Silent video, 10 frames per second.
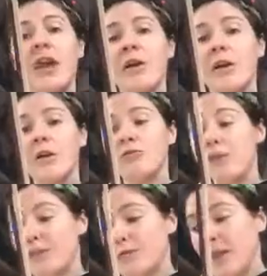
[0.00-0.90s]
that
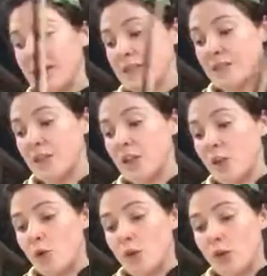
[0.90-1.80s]
rhythm pattern
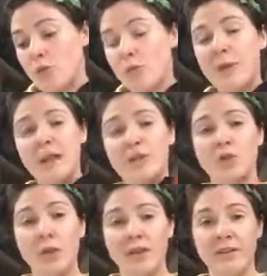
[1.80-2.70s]
um, repeats
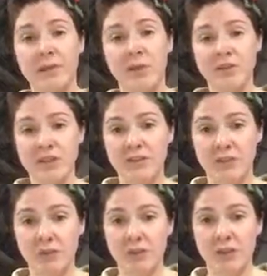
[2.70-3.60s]
twice, that motif
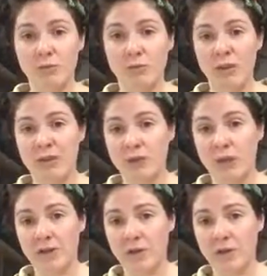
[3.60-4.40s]
re repeats twice.